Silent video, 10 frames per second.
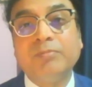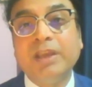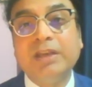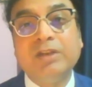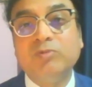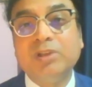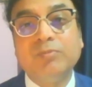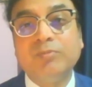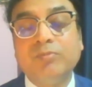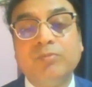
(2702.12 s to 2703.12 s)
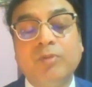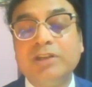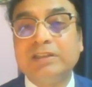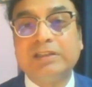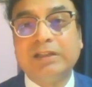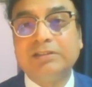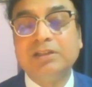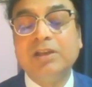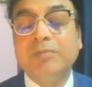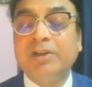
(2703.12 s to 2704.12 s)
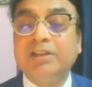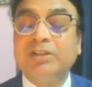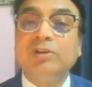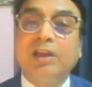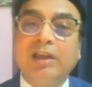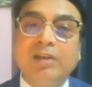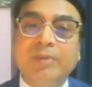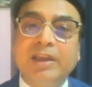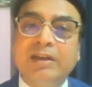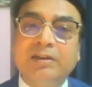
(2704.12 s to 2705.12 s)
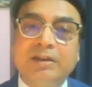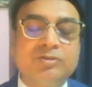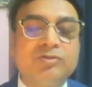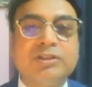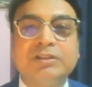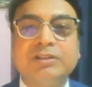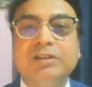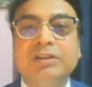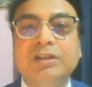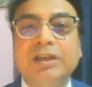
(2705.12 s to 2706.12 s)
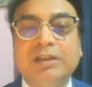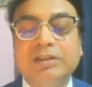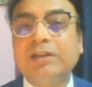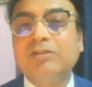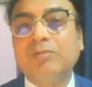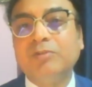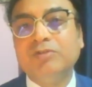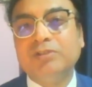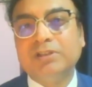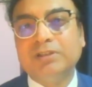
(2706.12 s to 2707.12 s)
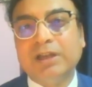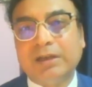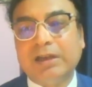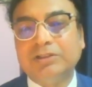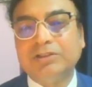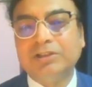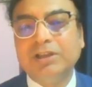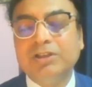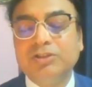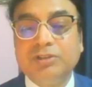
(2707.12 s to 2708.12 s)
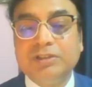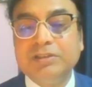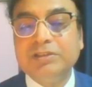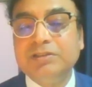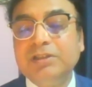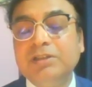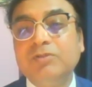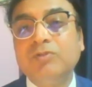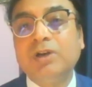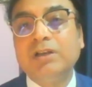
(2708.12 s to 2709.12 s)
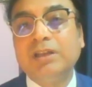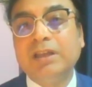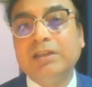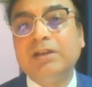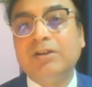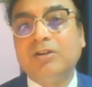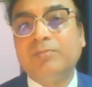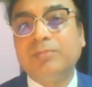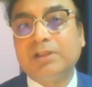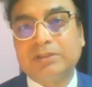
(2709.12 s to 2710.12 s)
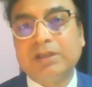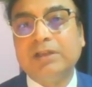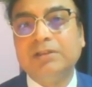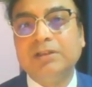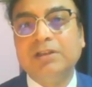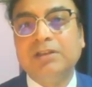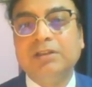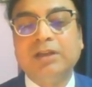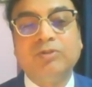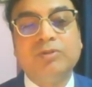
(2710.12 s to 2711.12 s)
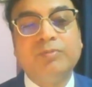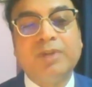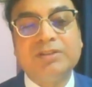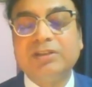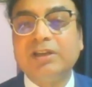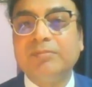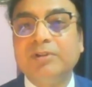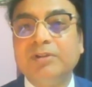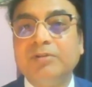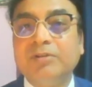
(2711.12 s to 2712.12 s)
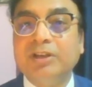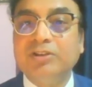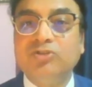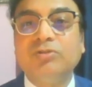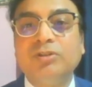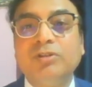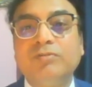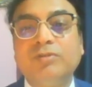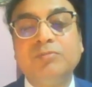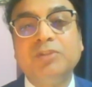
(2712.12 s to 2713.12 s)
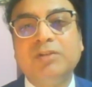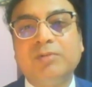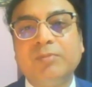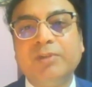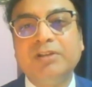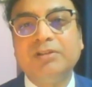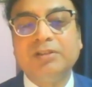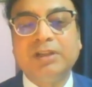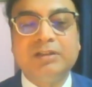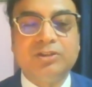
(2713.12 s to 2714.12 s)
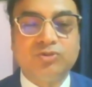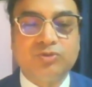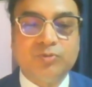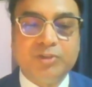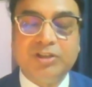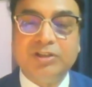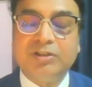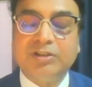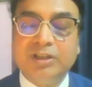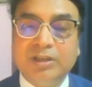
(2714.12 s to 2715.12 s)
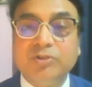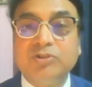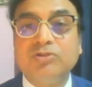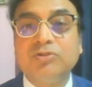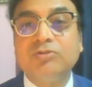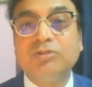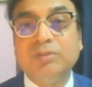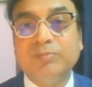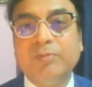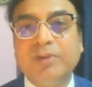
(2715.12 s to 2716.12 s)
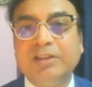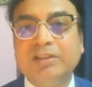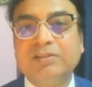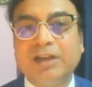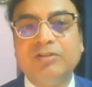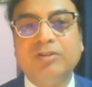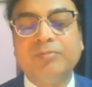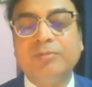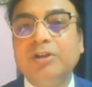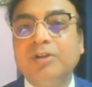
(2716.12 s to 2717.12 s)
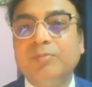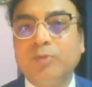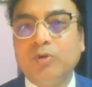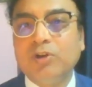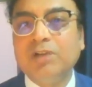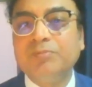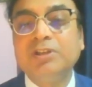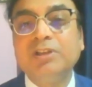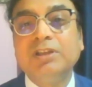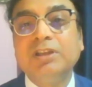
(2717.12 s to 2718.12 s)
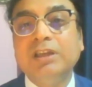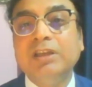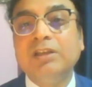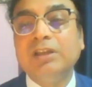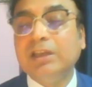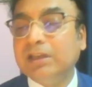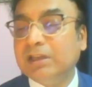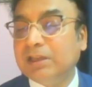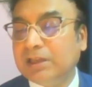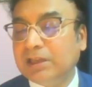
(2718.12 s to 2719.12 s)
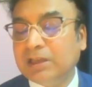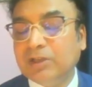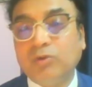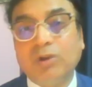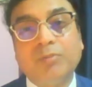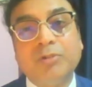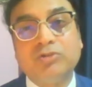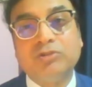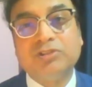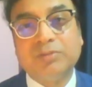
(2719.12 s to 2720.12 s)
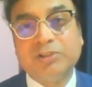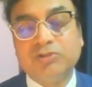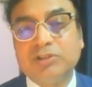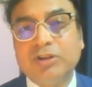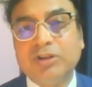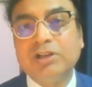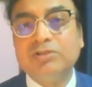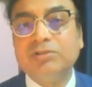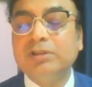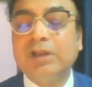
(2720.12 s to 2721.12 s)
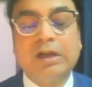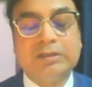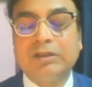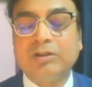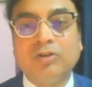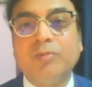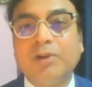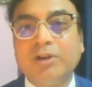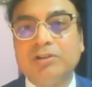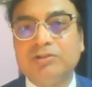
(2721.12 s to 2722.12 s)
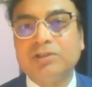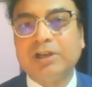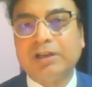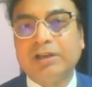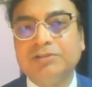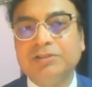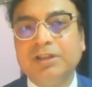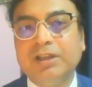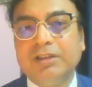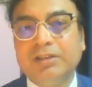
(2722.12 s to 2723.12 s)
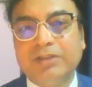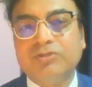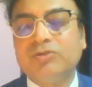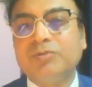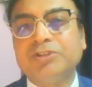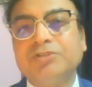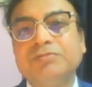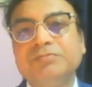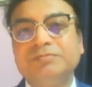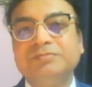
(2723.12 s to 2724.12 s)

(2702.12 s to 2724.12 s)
men and women, boys and girls, but it will help entire society, entire community at large. So this is the one area of concern that we must have ensure from the government, that they should be in a position to implement this kind of programs in collaboration with civil society organization and other global organization at large. Thank you so much.